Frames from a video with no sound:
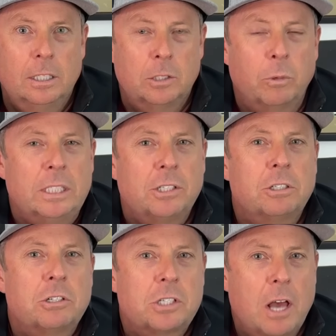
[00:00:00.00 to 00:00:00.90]
The
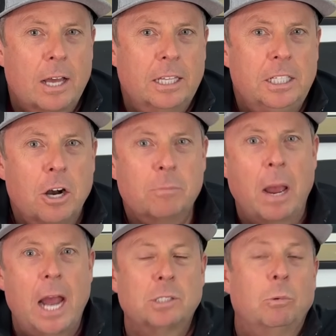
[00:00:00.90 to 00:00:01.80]
researchers thought that young
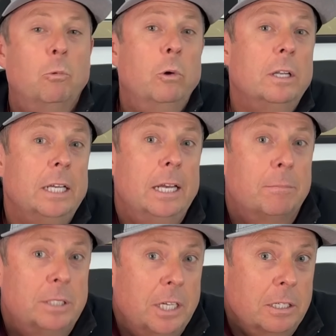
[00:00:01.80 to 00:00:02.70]
bass were really a
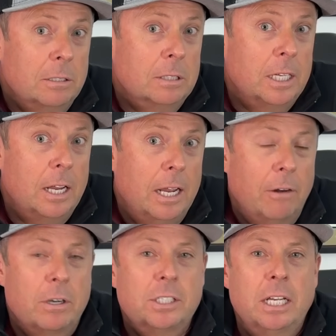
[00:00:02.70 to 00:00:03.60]
particularly
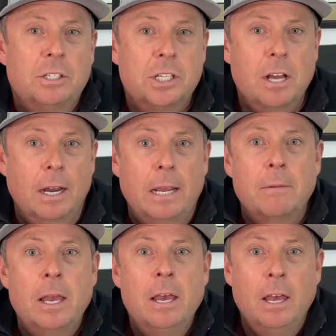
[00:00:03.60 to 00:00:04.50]
interesting study
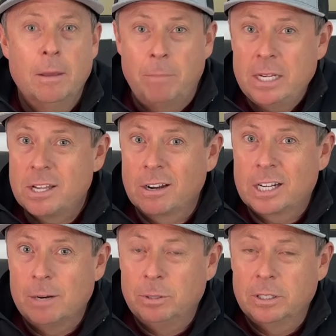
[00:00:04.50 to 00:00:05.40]
based on a
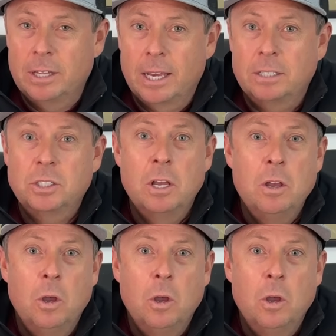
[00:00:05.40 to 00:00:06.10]
couple of things.